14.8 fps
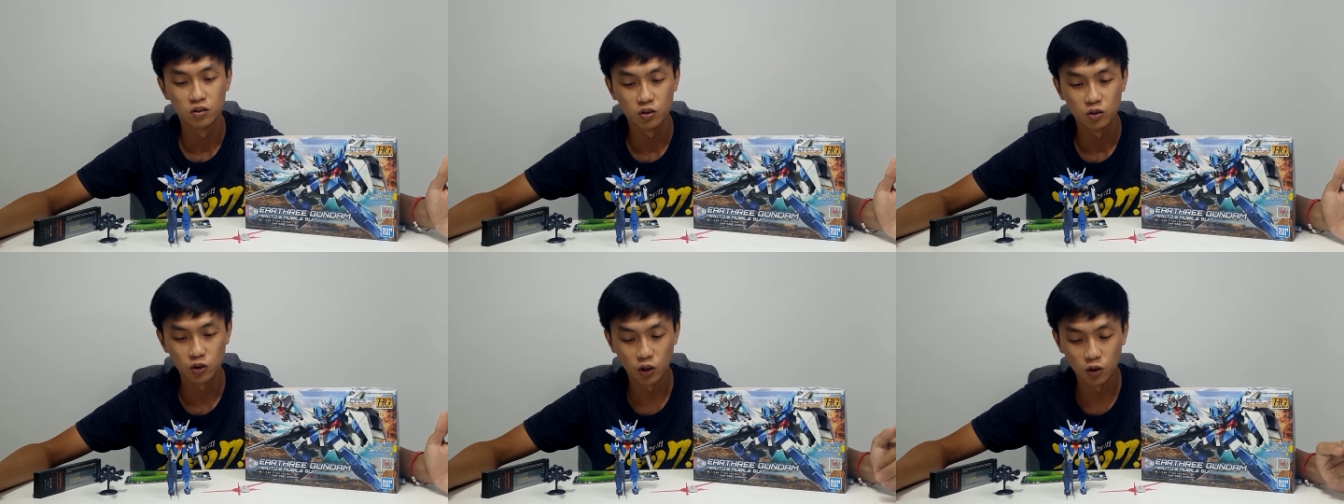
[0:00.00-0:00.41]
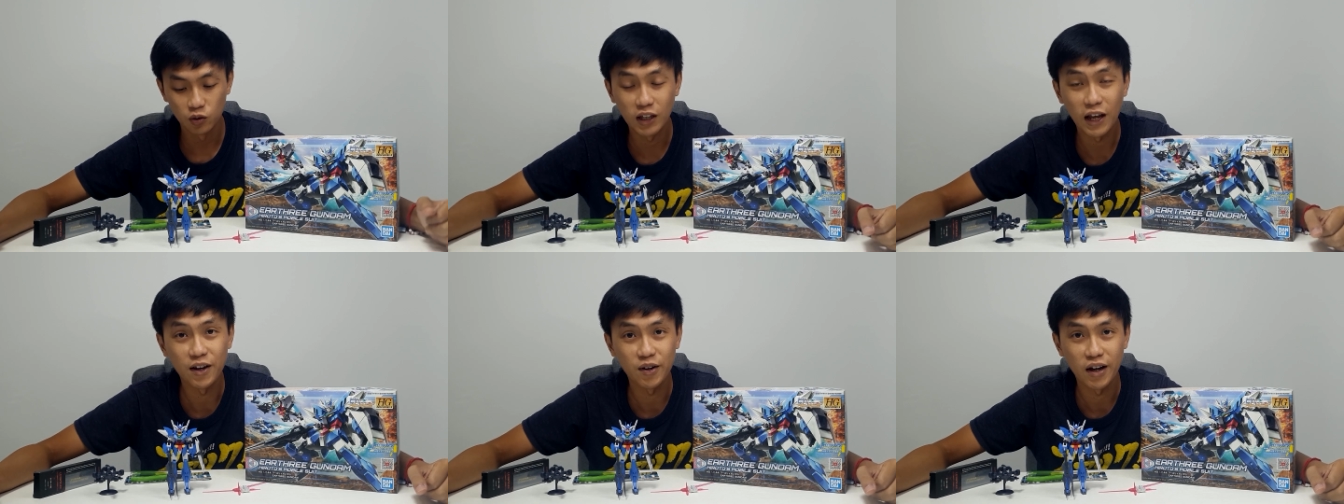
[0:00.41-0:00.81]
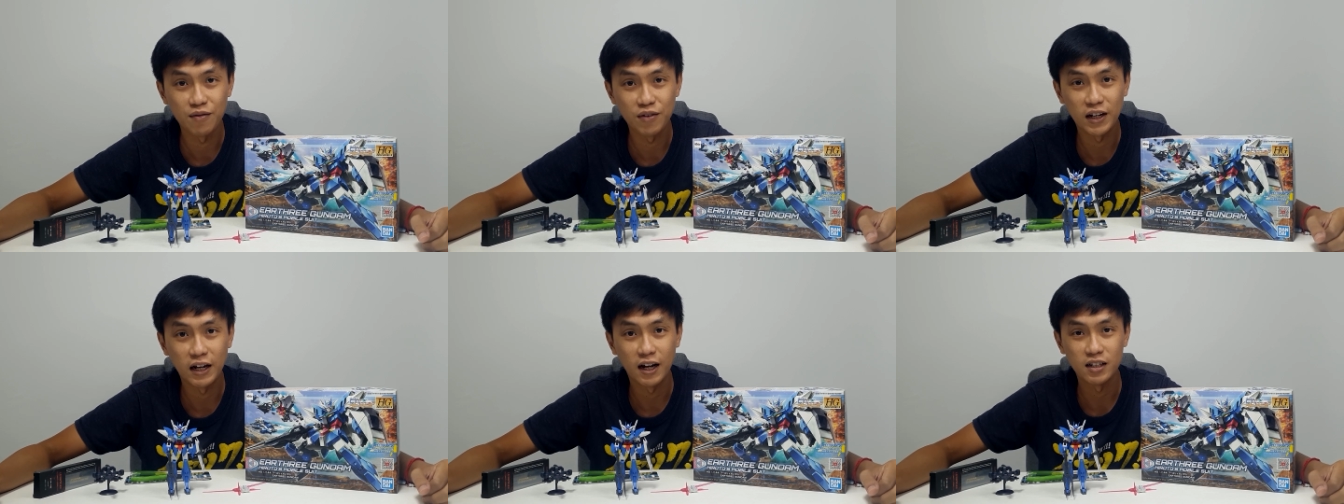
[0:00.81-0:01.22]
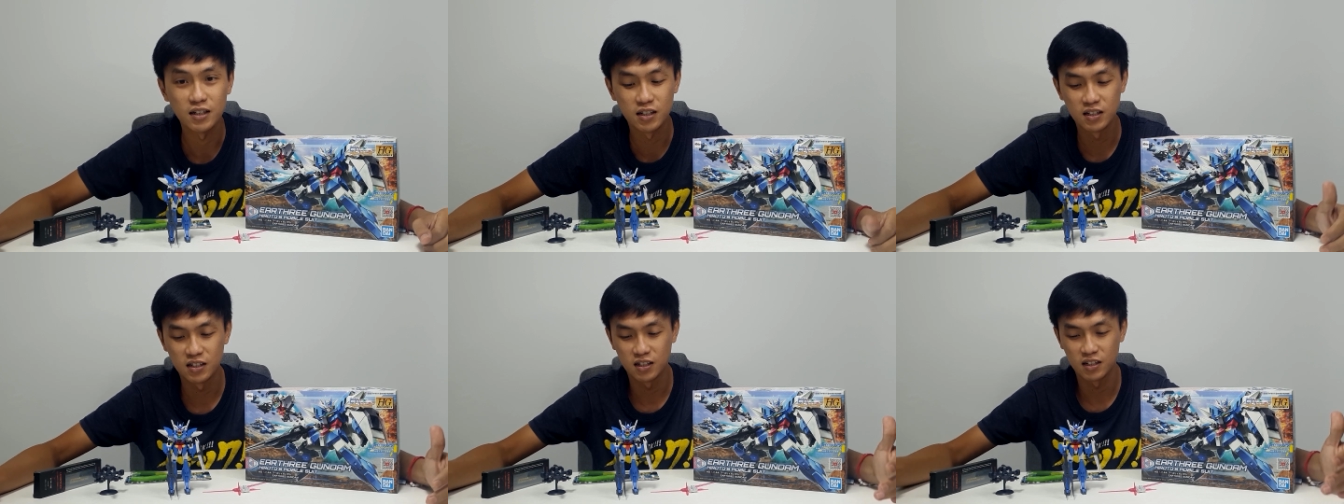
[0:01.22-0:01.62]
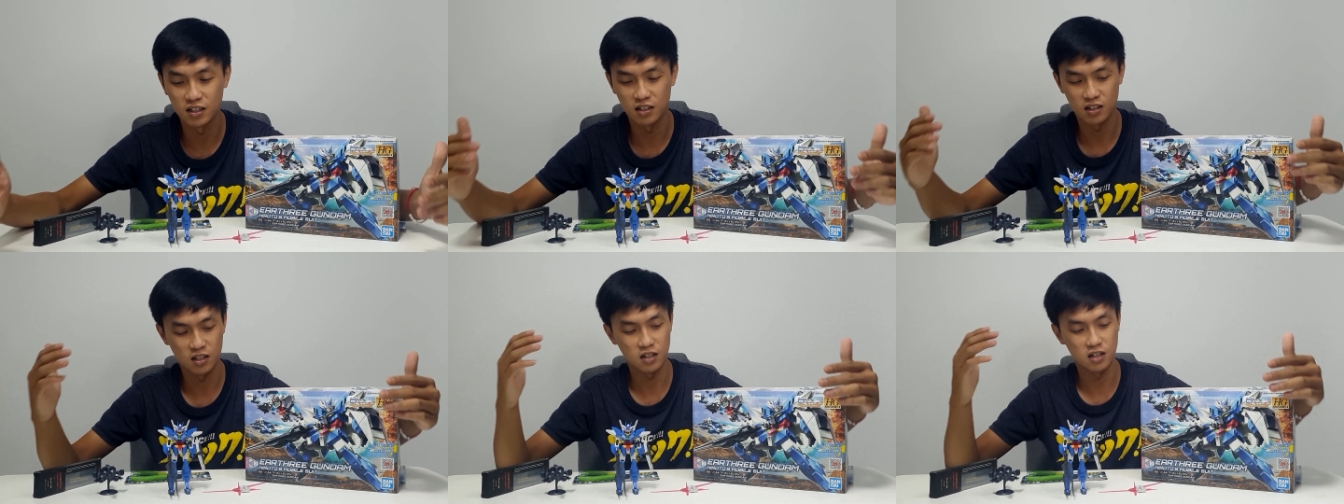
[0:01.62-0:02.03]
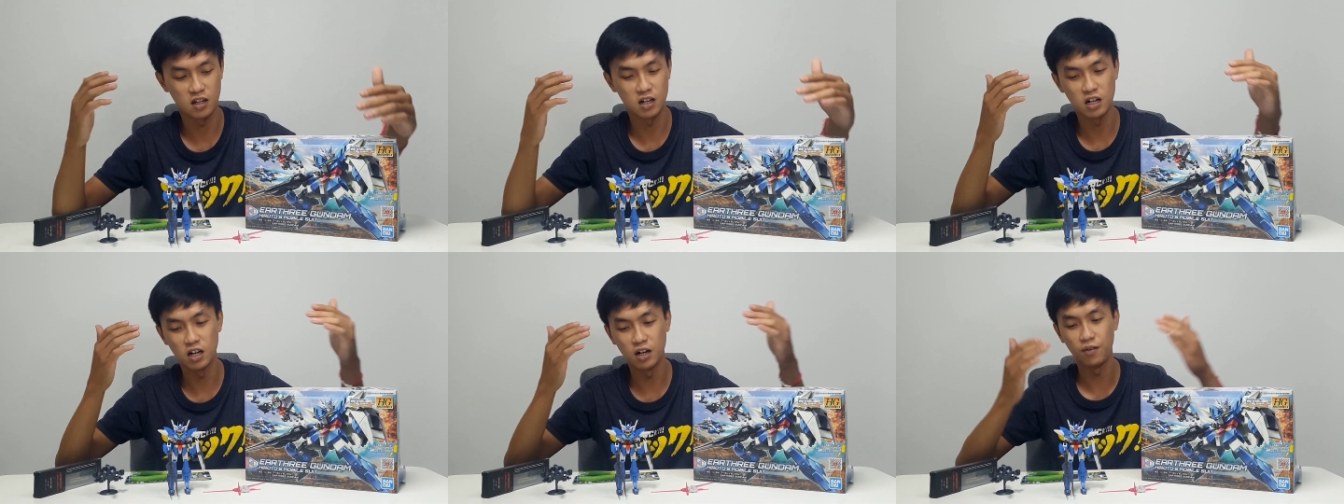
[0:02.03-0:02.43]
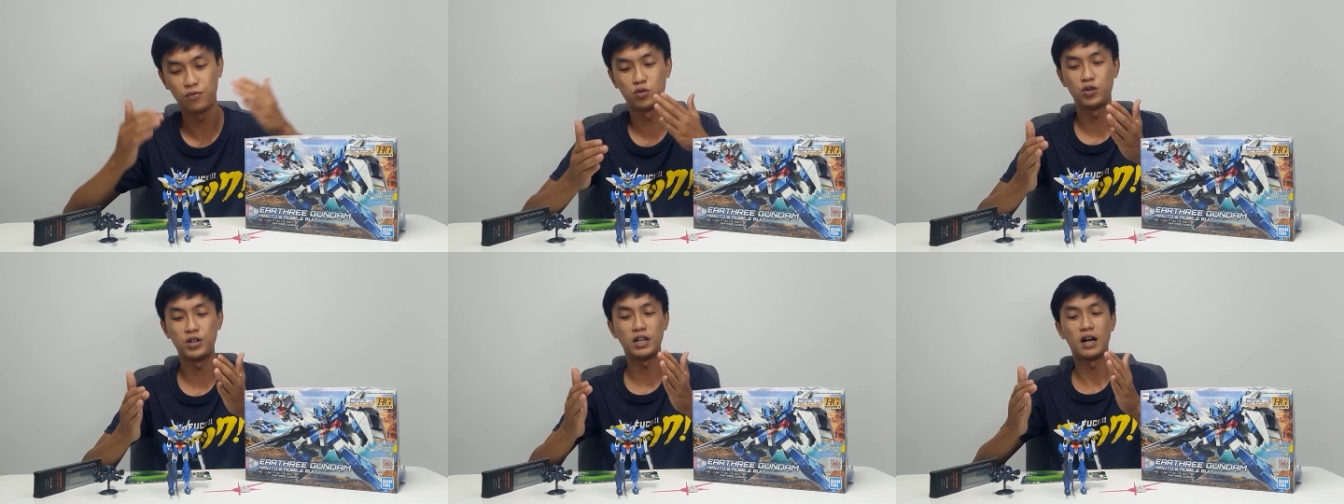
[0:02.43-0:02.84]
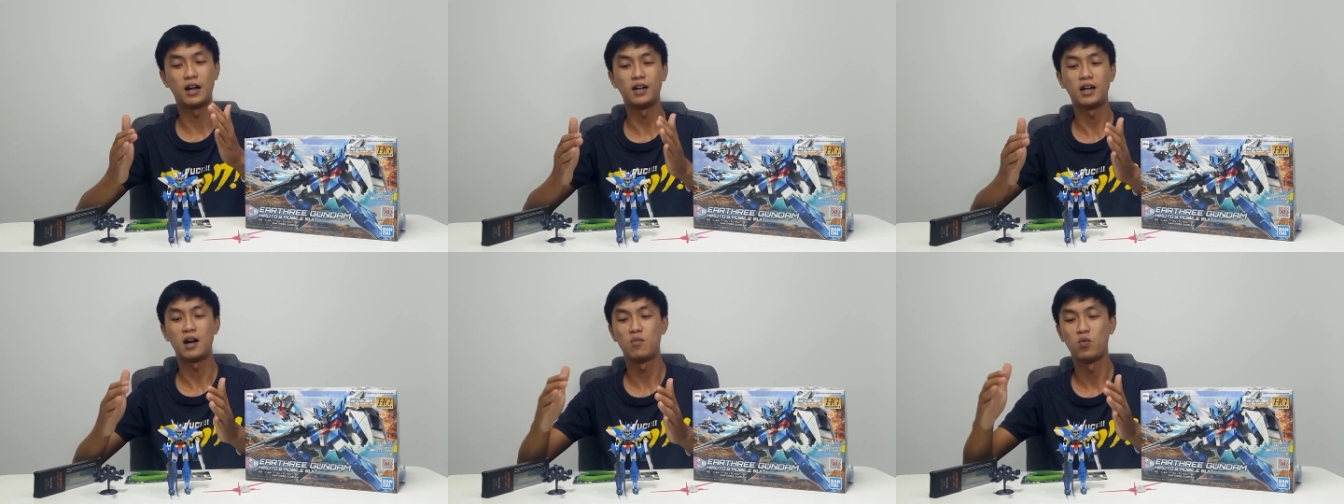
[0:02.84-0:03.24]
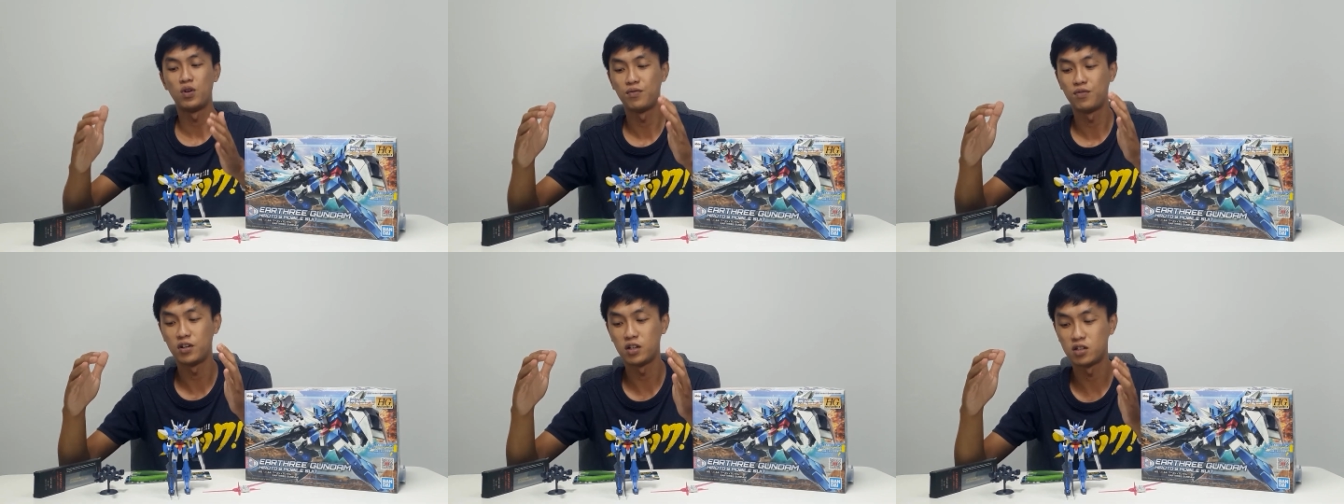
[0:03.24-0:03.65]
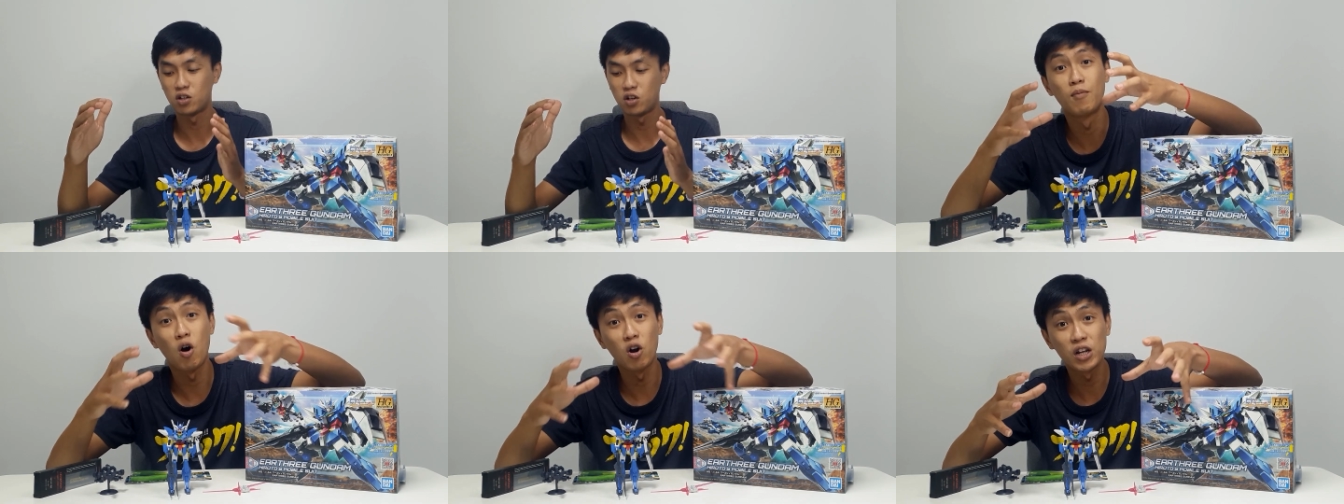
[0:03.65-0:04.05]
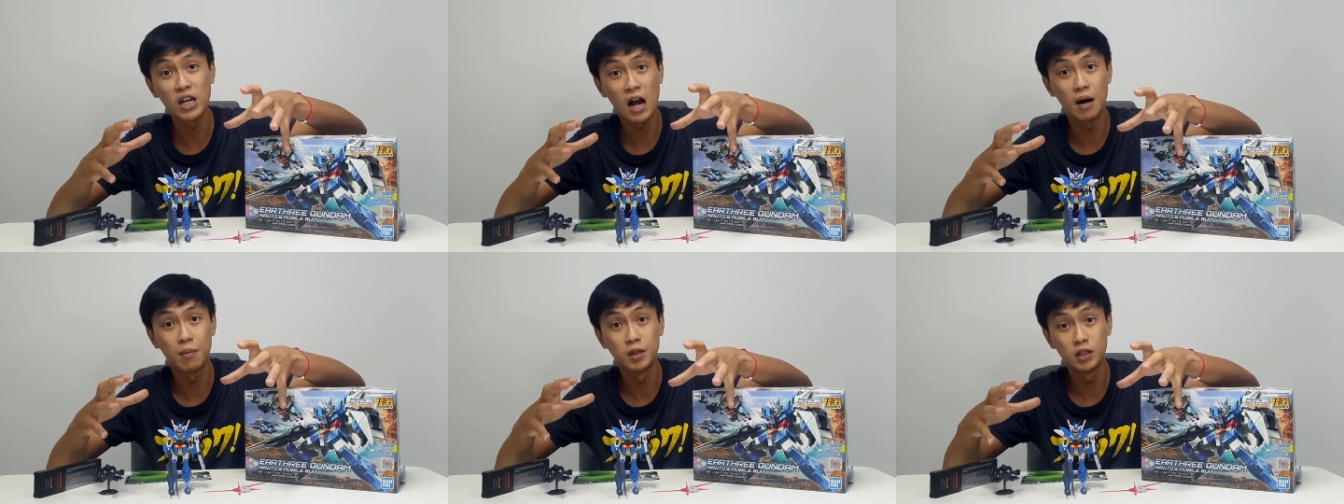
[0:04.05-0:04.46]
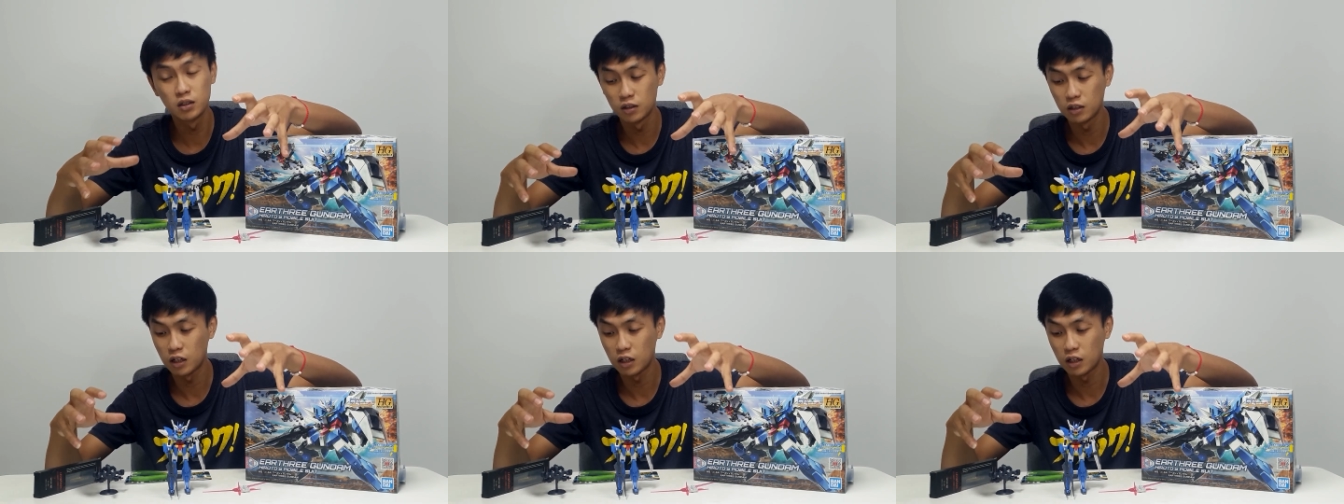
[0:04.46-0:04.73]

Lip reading: So there you have it, guys. Earthree Gundam with his body armor